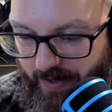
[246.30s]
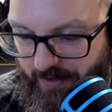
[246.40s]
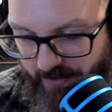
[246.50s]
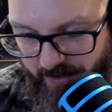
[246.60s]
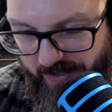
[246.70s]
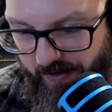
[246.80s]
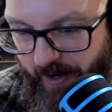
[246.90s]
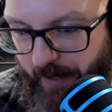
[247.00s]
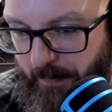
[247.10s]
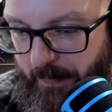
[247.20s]
press. This is
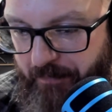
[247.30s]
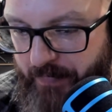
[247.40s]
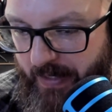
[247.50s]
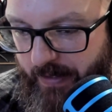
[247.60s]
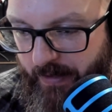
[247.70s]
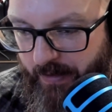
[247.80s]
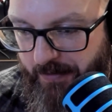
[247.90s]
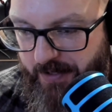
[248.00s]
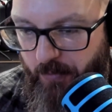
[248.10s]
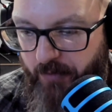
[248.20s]
great.
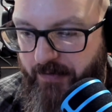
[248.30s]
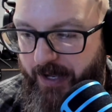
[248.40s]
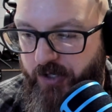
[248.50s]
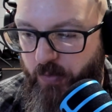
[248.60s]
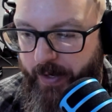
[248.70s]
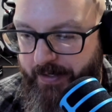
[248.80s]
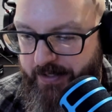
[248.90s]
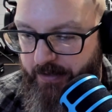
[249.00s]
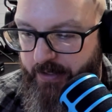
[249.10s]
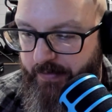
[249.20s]
Some old-fashioned
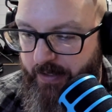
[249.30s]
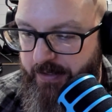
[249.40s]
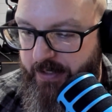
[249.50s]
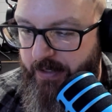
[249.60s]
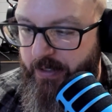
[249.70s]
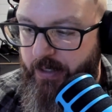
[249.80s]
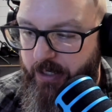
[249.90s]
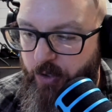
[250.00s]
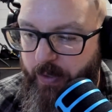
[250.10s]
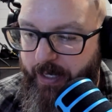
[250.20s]
weights. Look at these.
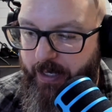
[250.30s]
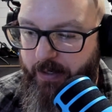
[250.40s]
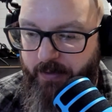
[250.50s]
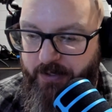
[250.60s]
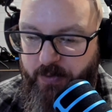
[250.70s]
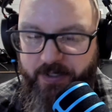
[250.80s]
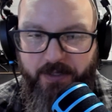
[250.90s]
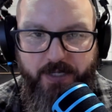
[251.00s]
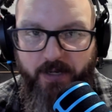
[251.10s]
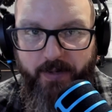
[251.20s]
This was a
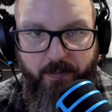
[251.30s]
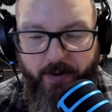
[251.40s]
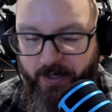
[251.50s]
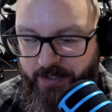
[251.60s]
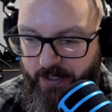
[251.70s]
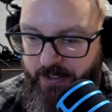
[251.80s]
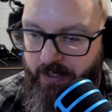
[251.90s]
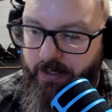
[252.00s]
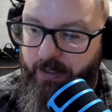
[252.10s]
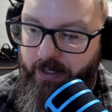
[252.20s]
10-minute process.
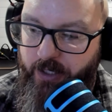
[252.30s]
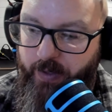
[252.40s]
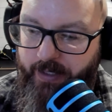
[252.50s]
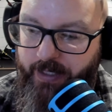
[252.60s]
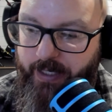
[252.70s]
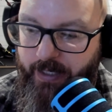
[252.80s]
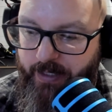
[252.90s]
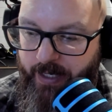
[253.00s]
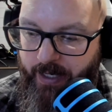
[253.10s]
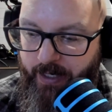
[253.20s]
You had to
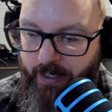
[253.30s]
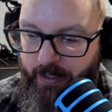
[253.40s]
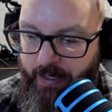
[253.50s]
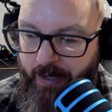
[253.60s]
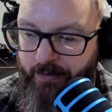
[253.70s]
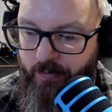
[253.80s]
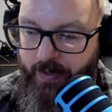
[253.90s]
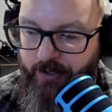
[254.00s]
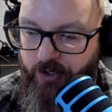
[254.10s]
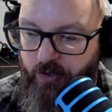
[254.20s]
get a Allen
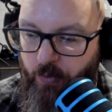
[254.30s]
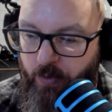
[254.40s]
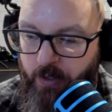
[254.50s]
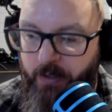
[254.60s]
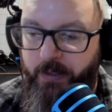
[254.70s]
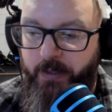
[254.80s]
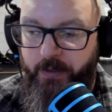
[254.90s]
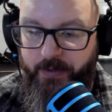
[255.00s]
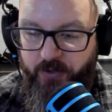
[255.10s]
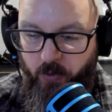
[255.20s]
wrench, or
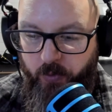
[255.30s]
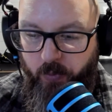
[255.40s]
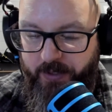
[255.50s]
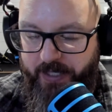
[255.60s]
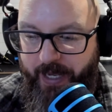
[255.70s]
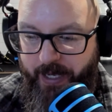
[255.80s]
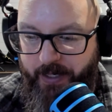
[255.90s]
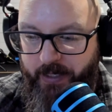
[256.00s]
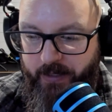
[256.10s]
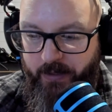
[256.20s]
these old ones
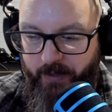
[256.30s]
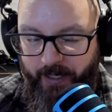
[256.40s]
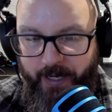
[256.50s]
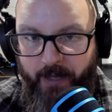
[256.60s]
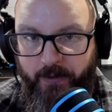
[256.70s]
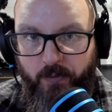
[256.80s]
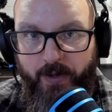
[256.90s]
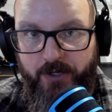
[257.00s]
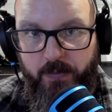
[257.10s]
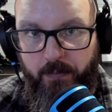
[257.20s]
had like an Allen
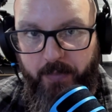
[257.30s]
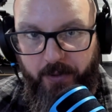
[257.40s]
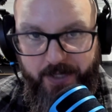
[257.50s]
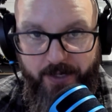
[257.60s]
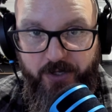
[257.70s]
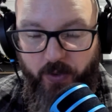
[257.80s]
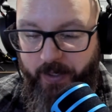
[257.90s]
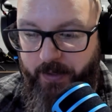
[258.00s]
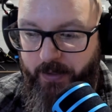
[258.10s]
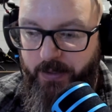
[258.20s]
wrench built into
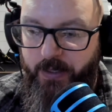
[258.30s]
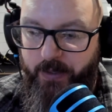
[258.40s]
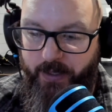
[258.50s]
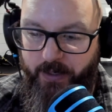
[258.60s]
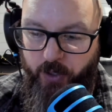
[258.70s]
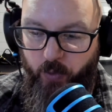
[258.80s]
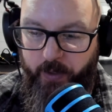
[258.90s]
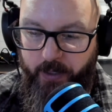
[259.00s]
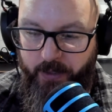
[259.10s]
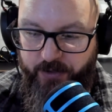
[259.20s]
it that you
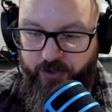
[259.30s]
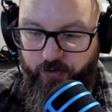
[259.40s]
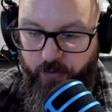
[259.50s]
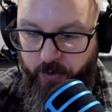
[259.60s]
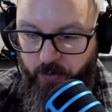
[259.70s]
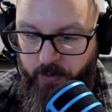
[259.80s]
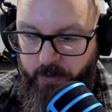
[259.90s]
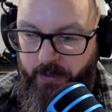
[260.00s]
would unscrew,